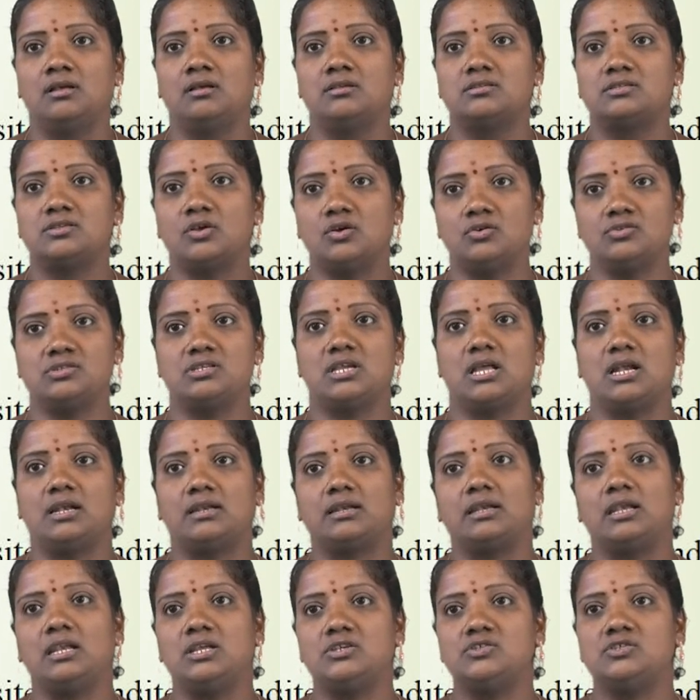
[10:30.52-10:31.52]
social,
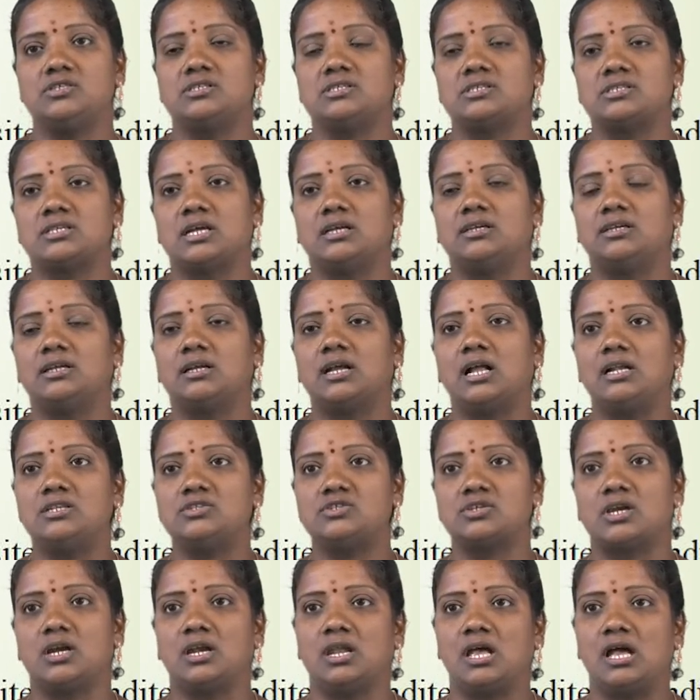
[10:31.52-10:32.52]
religious, and
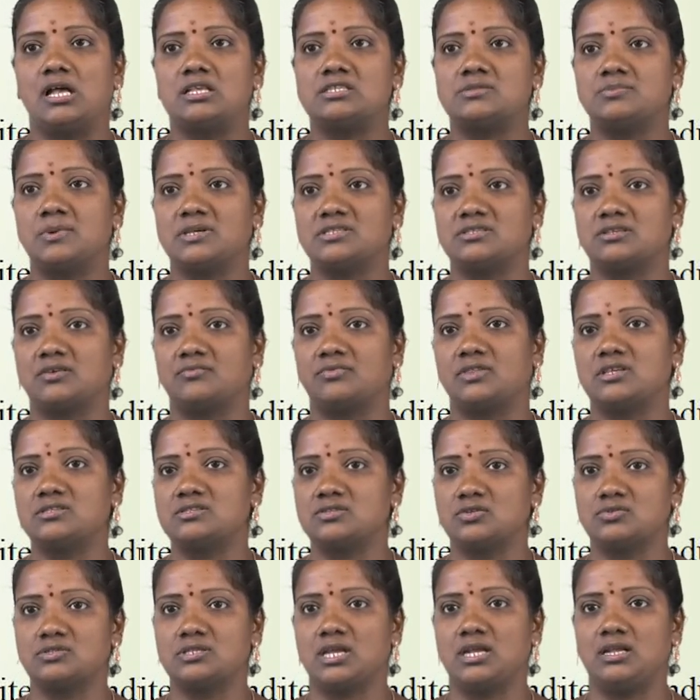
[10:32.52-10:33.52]
cultural aspects of the
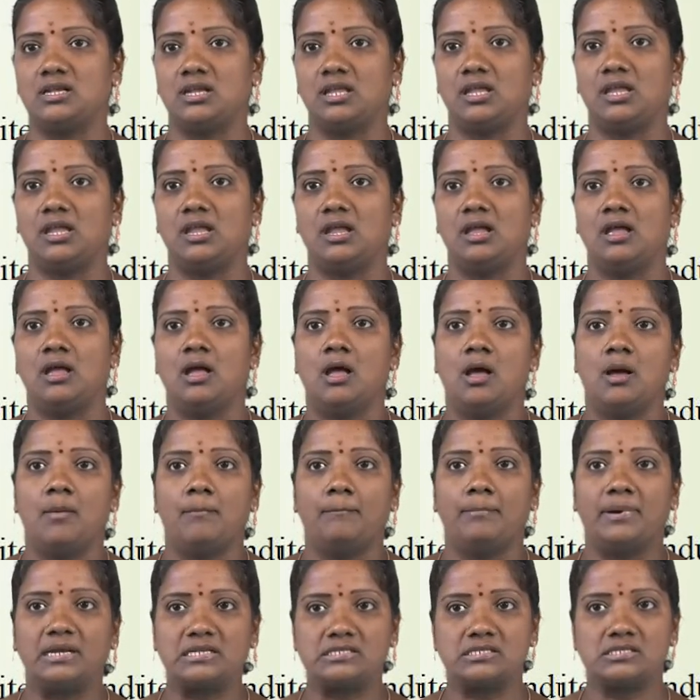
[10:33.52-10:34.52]
society,
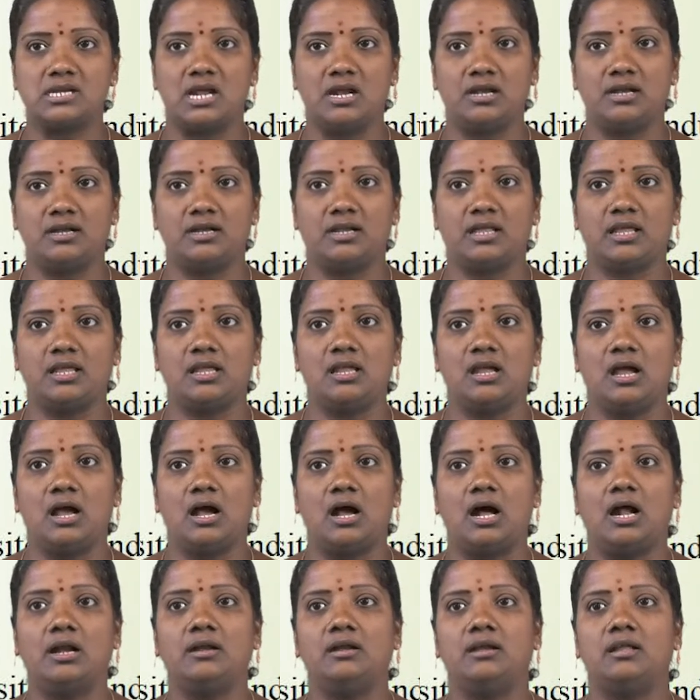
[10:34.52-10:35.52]
personality,
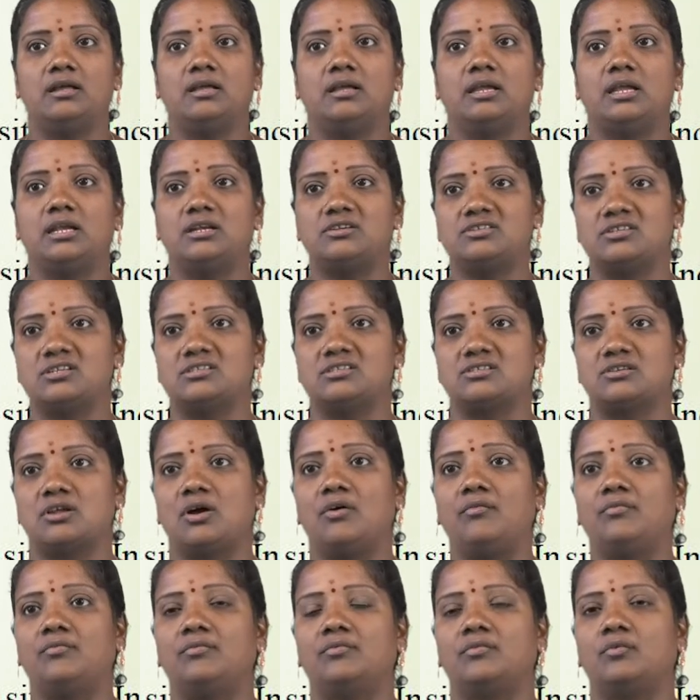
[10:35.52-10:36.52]
and interest
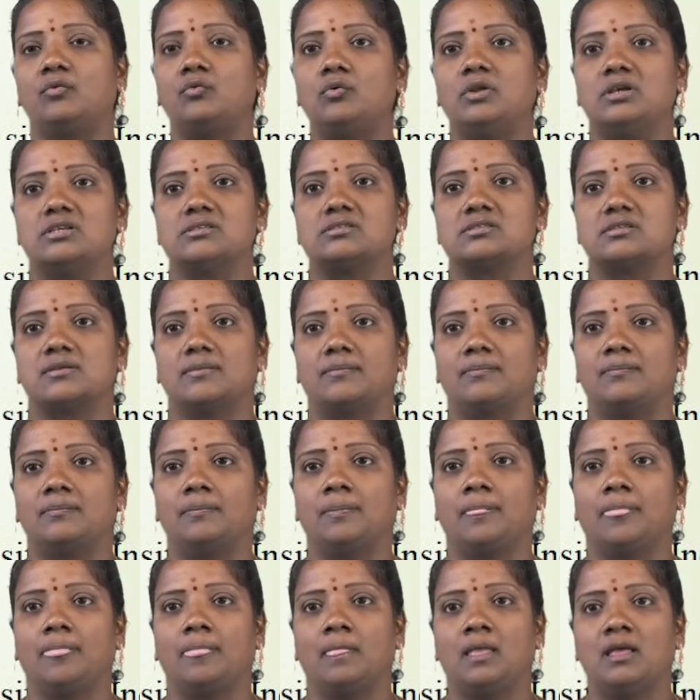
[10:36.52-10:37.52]
of rulers.
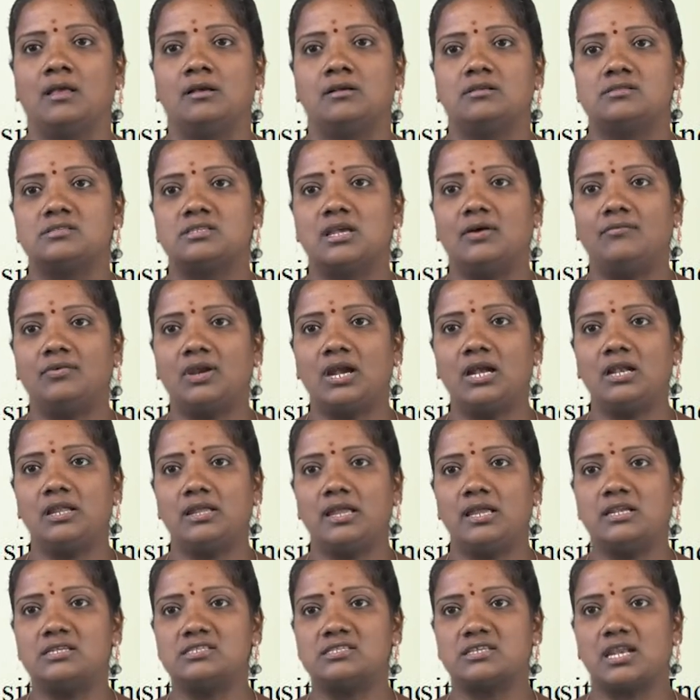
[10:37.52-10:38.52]
Several
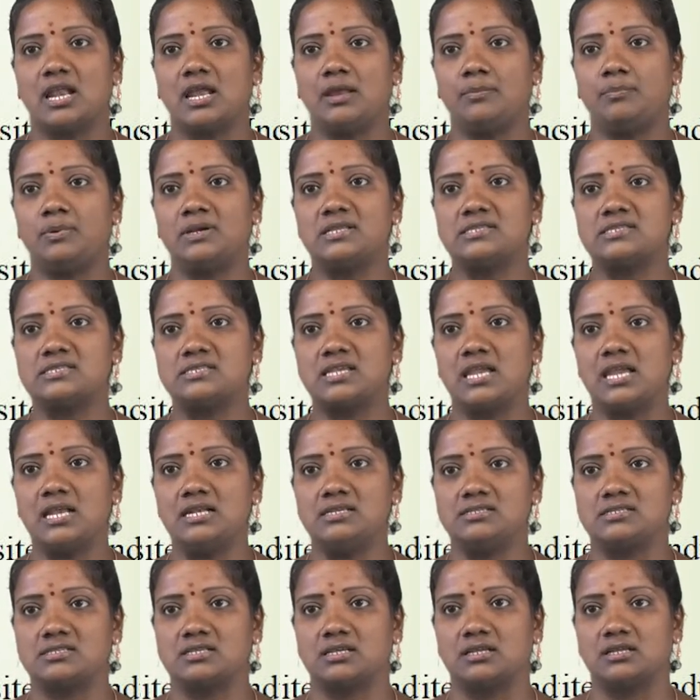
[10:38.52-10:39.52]
inscribed
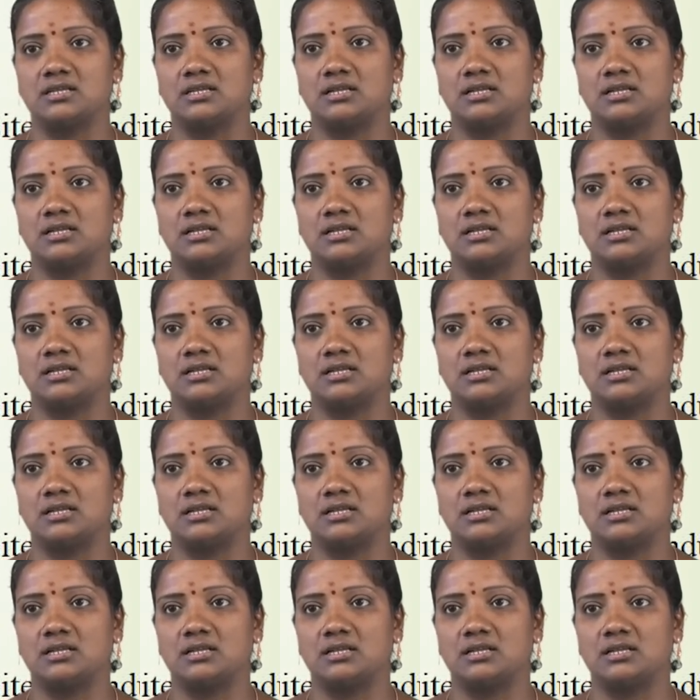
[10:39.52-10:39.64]
seals